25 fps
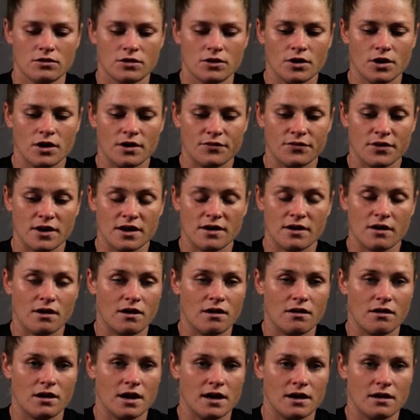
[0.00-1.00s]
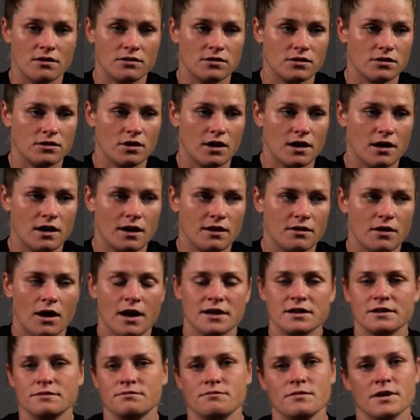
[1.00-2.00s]
you know, if I, I,
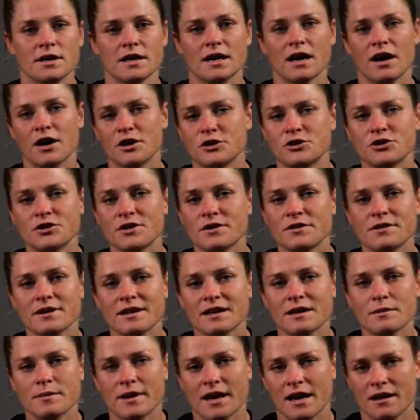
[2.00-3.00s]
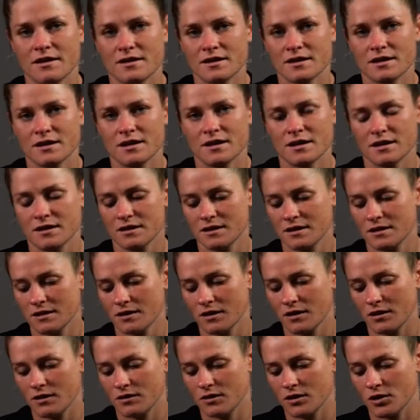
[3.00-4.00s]
I encourage you to think about the,
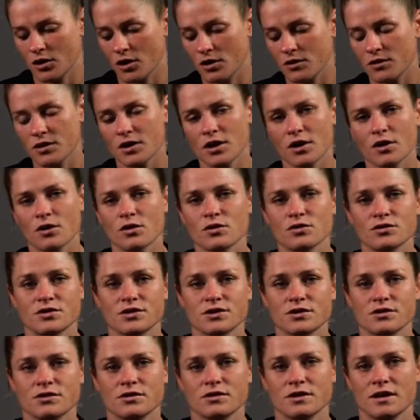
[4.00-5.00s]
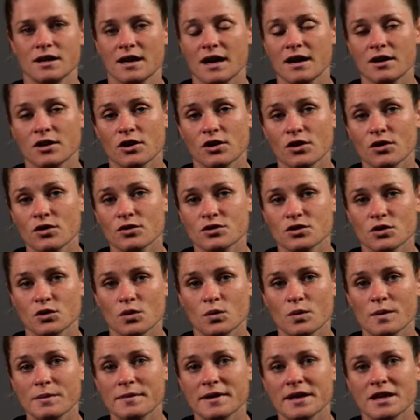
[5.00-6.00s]
you know, the girls, the young girls or
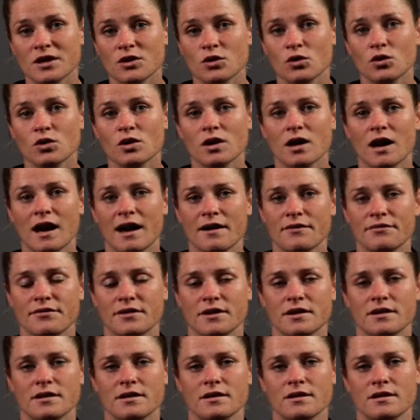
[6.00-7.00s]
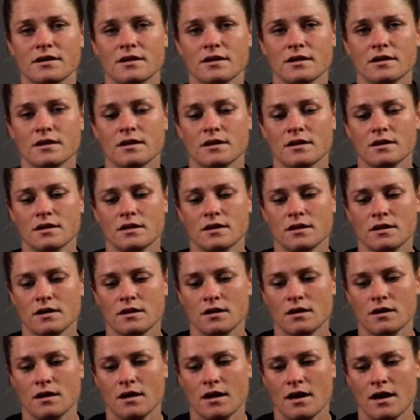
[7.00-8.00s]
the women in your life, and
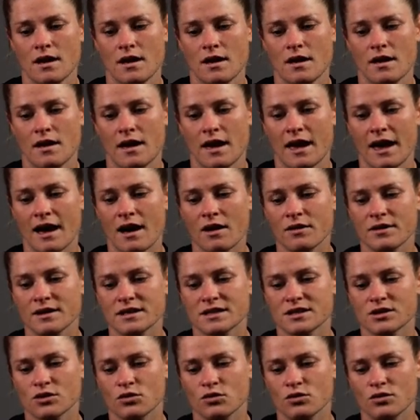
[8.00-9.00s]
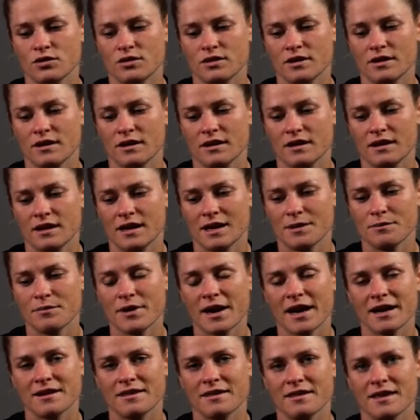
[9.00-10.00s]
how this could
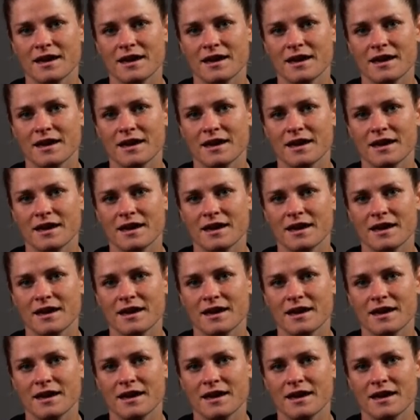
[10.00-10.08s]
impact